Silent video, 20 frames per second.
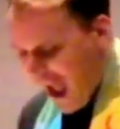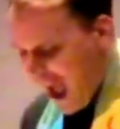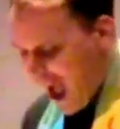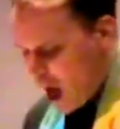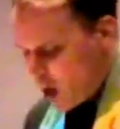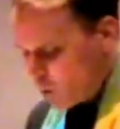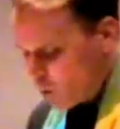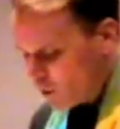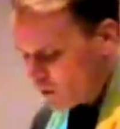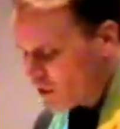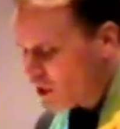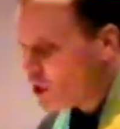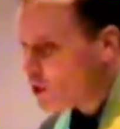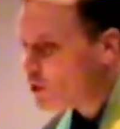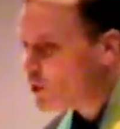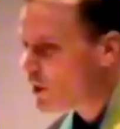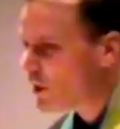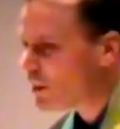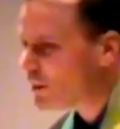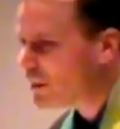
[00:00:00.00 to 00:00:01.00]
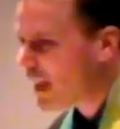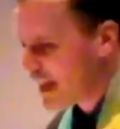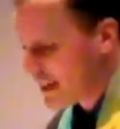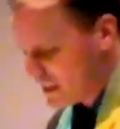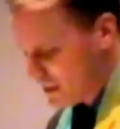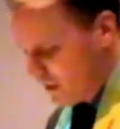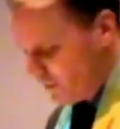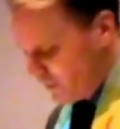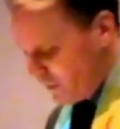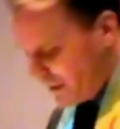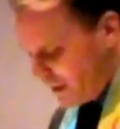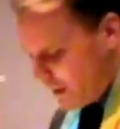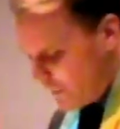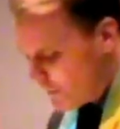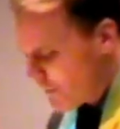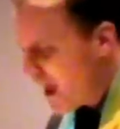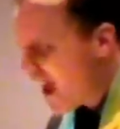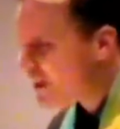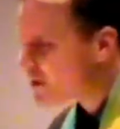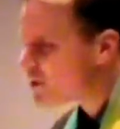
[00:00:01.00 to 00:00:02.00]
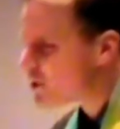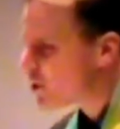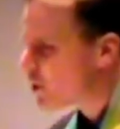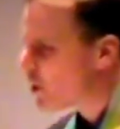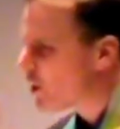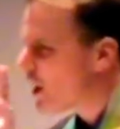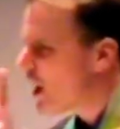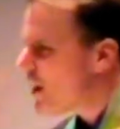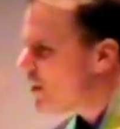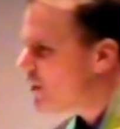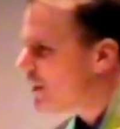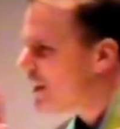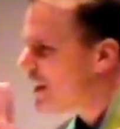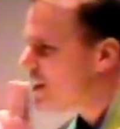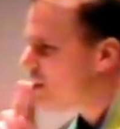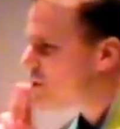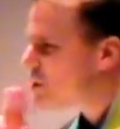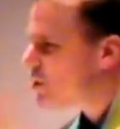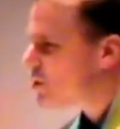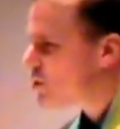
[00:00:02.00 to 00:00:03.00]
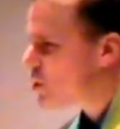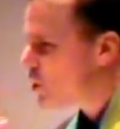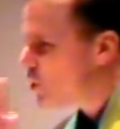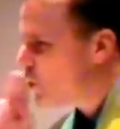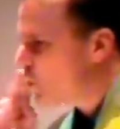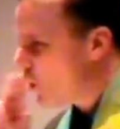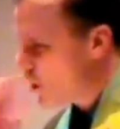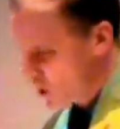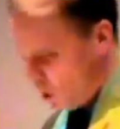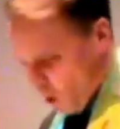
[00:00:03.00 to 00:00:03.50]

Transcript: How will you collectively master these two